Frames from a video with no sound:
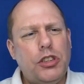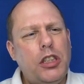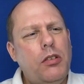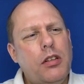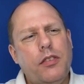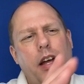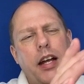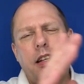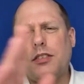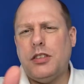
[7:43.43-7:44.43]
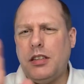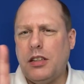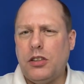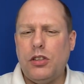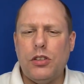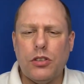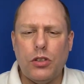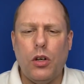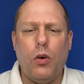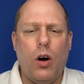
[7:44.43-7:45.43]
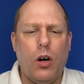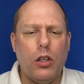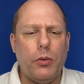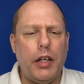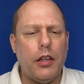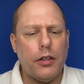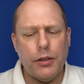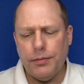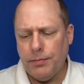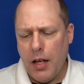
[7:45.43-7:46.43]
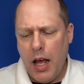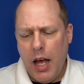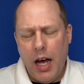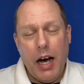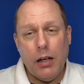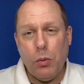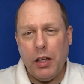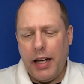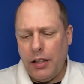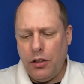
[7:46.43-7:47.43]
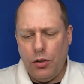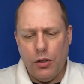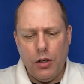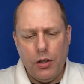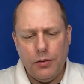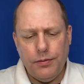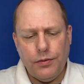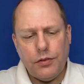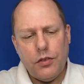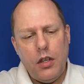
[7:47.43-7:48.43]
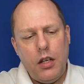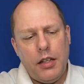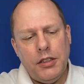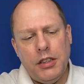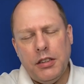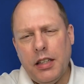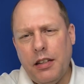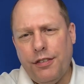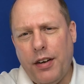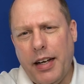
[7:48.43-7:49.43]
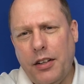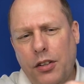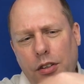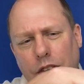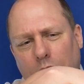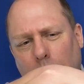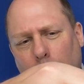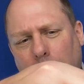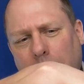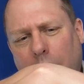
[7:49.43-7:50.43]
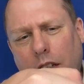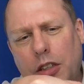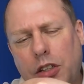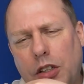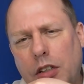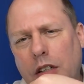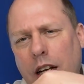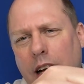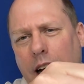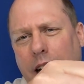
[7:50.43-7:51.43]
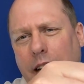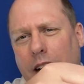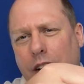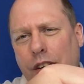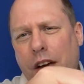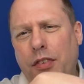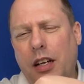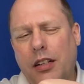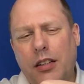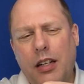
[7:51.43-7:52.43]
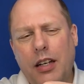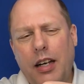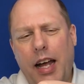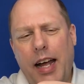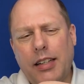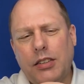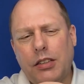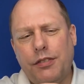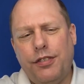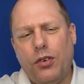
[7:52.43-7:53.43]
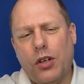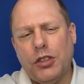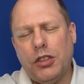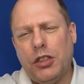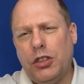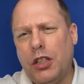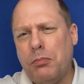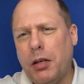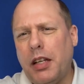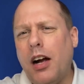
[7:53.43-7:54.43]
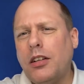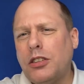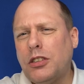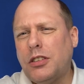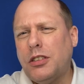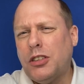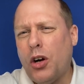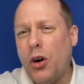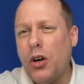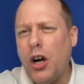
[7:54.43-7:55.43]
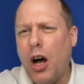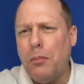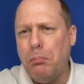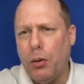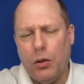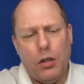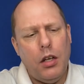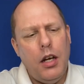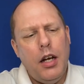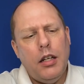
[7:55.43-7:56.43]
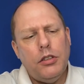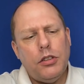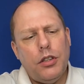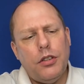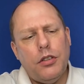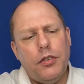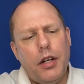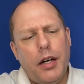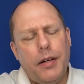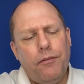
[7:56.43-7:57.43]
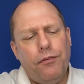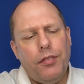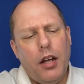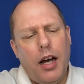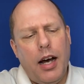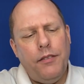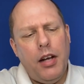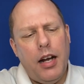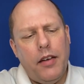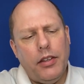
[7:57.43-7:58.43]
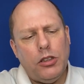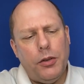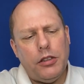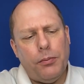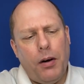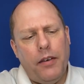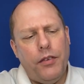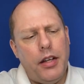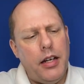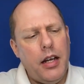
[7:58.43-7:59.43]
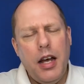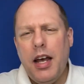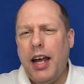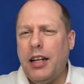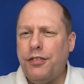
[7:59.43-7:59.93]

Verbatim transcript: she would have liked to have seen the tuners go all the way through. On a related tuner note, she said the fine tuners are really hard to turn, and they are. You have to add some force to tune them, but they are turnable. So um, I'm not having so much a problem with it. And the